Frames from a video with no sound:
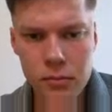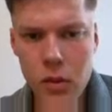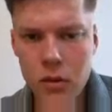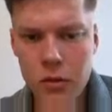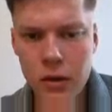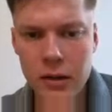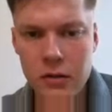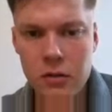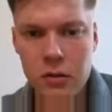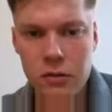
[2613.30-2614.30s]
So that's
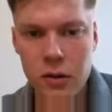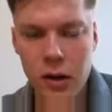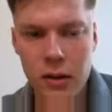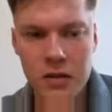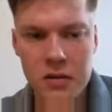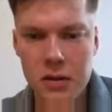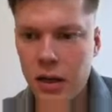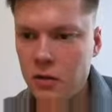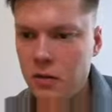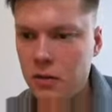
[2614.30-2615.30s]
sort of the
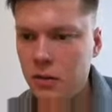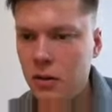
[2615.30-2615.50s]
next